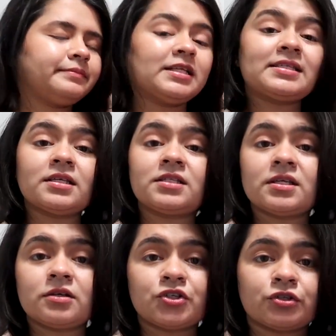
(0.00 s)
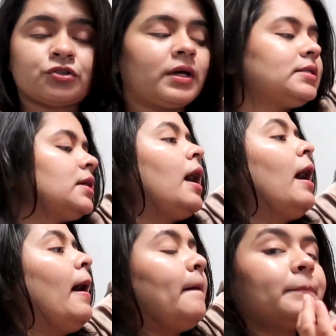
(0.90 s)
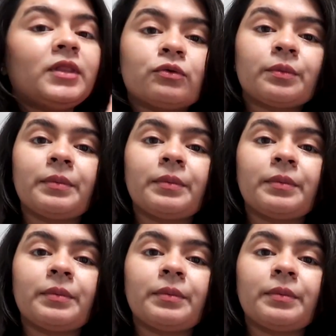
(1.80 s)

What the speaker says: it's a shirt dress. Now the